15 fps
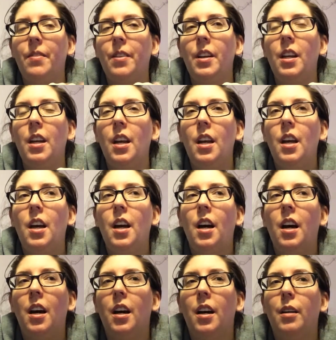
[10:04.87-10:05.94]

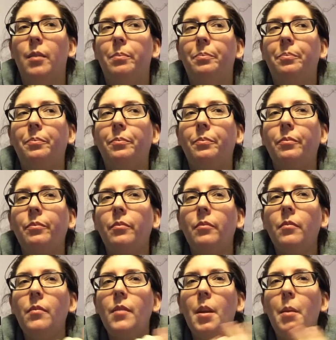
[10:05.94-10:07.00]
And,
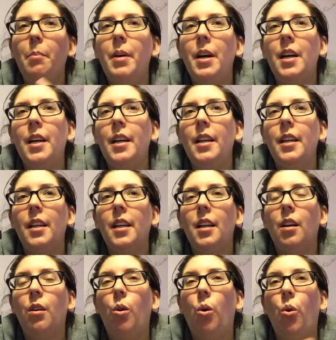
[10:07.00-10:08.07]
but
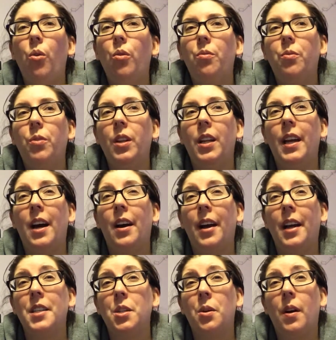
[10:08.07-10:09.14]
hopefully I'll
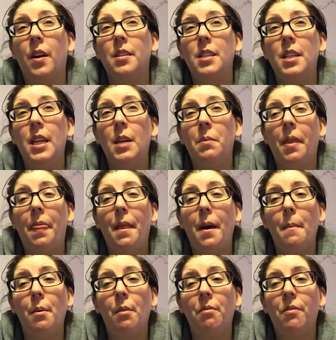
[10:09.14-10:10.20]
get to go out to eat with
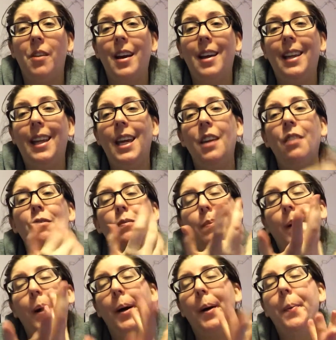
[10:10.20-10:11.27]
them before I leave.
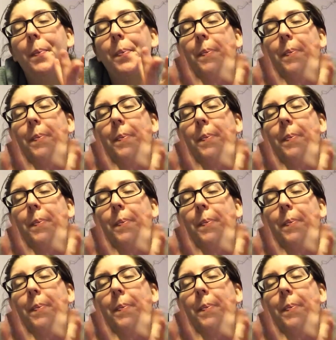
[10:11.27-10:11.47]
But